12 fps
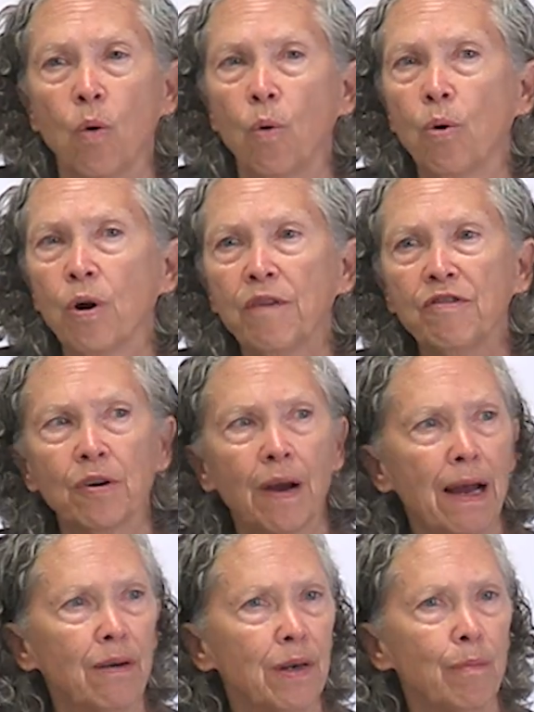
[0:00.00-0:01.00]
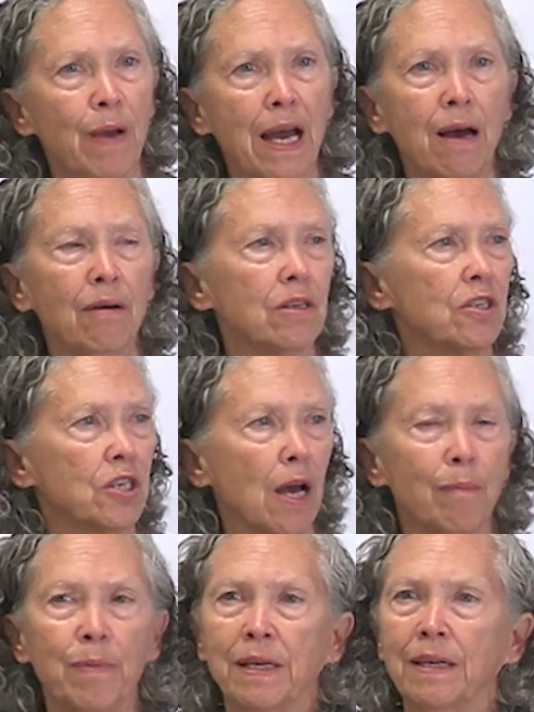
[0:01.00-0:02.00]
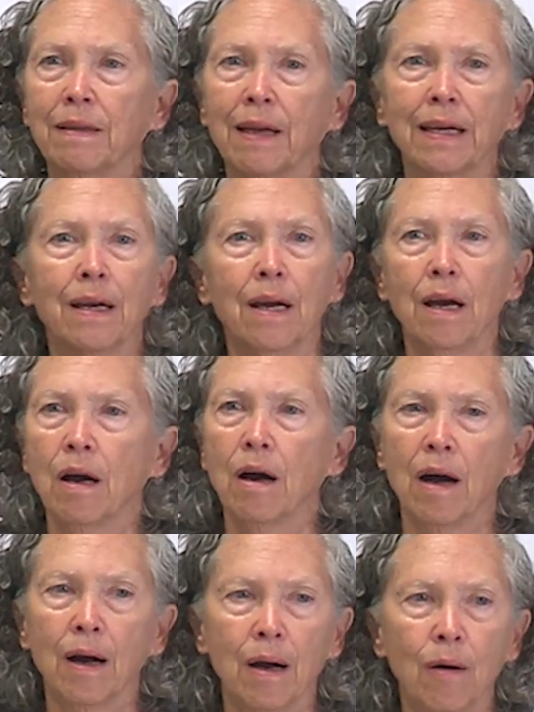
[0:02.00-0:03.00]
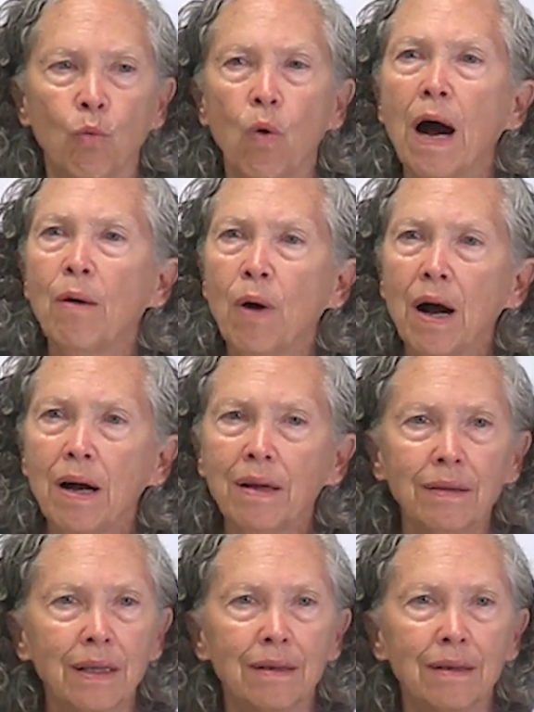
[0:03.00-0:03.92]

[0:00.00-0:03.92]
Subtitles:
Or if you're out and about, stopping in like Wawa,